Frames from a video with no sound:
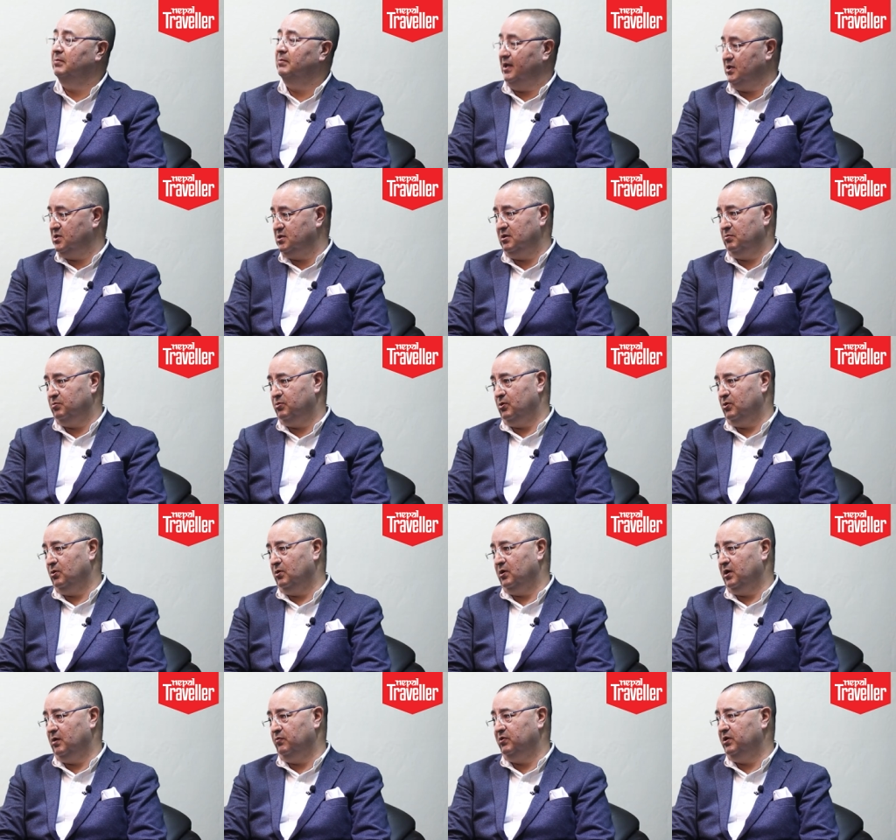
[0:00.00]
bachelor
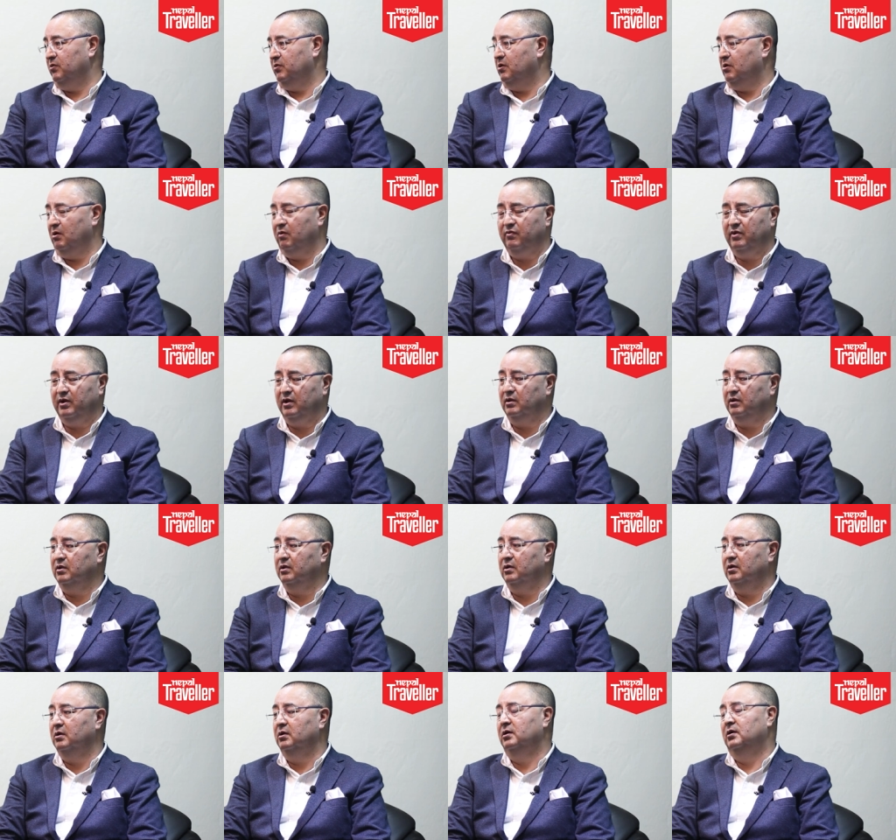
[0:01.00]
program they were offering
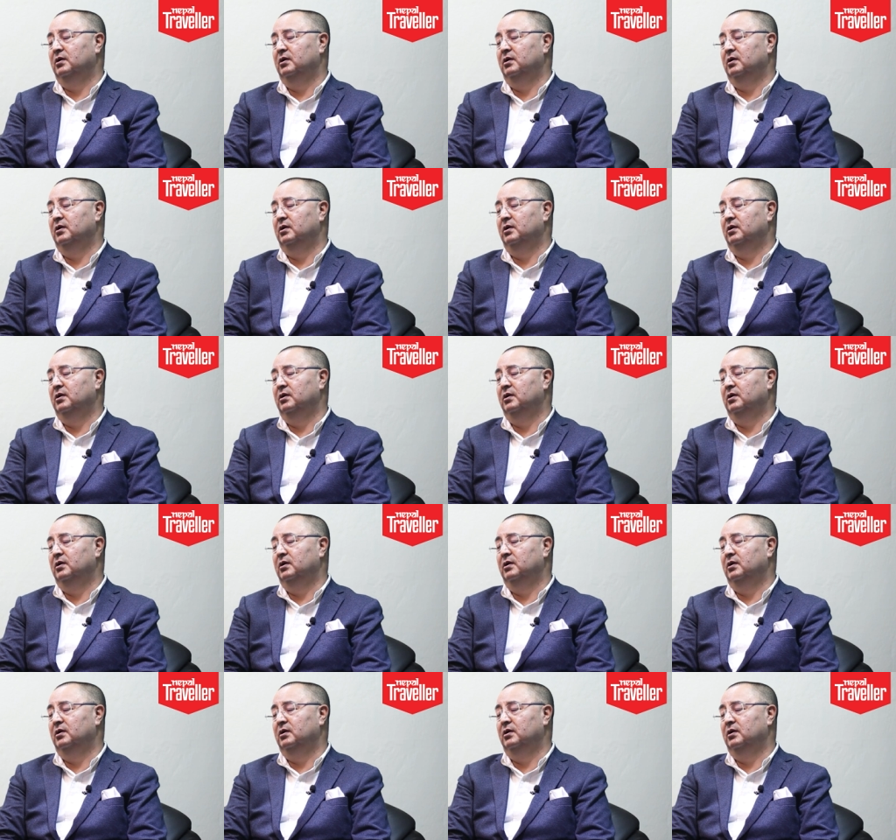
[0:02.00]
the